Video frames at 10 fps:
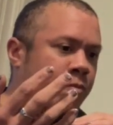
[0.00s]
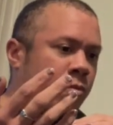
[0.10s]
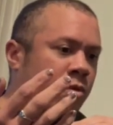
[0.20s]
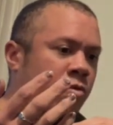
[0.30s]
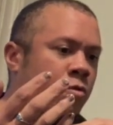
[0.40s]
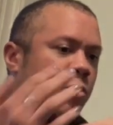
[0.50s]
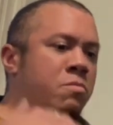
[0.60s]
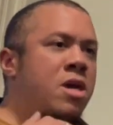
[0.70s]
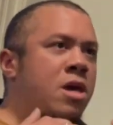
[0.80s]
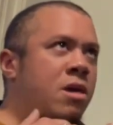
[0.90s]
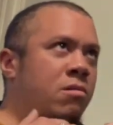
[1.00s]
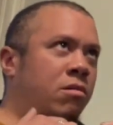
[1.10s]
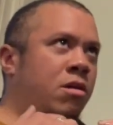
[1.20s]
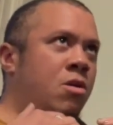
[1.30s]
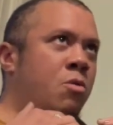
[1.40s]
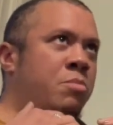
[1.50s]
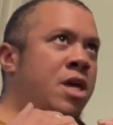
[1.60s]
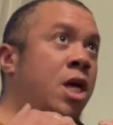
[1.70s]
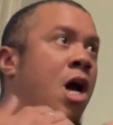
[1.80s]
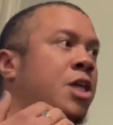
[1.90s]
So for me,
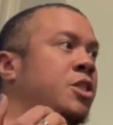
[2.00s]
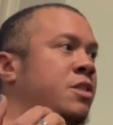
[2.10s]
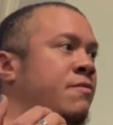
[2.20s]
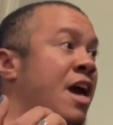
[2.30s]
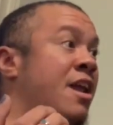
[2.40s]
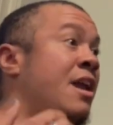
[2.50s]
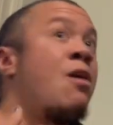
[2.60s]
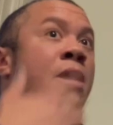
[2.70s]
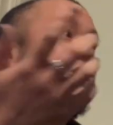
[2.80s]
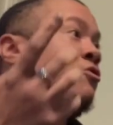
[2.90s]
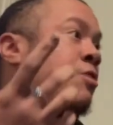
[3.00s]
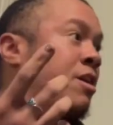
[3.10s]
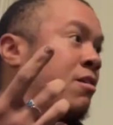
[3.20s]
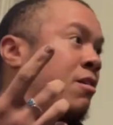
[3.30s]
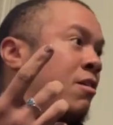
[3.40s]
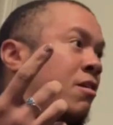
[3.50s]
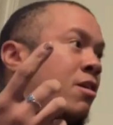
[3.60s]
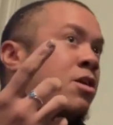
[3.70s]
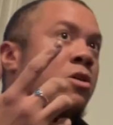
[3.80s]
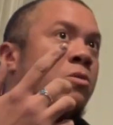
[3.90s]
being conscious of that and how I treat,
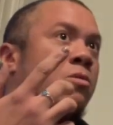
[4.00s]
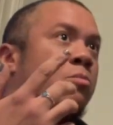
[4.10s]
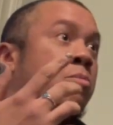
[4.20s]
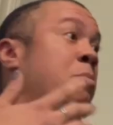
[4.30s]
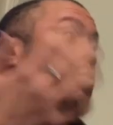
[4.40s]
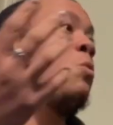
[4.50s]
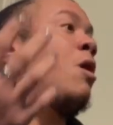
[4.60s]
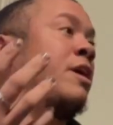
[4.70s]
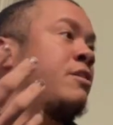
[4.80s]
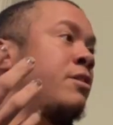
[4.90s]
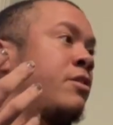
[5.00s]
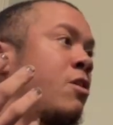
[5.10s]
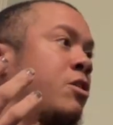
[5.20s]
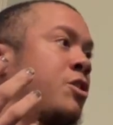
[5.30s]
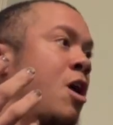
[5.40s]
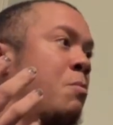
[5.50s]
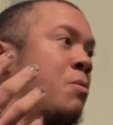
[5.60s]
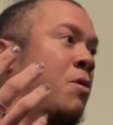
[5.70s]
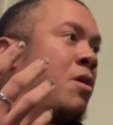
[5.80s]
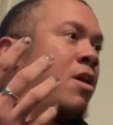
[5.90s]
people who walk into the guitar shop,
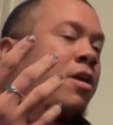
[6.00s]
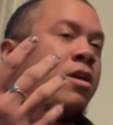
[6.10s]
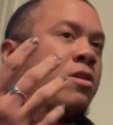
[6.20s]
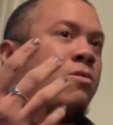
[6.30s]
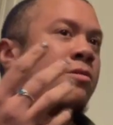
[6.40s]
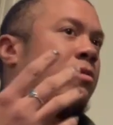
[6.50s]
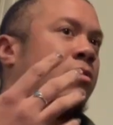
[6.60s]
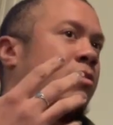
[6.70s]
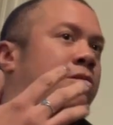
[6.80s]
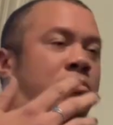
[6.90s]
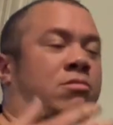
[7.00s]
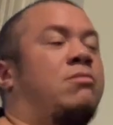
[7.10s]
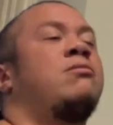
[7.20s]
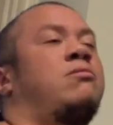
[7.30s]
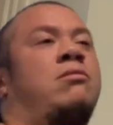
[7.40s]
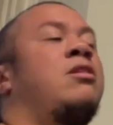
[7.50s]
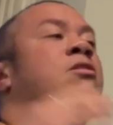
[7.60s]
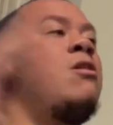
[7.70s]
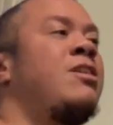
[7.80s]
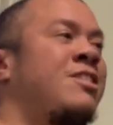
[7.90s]
a guitarist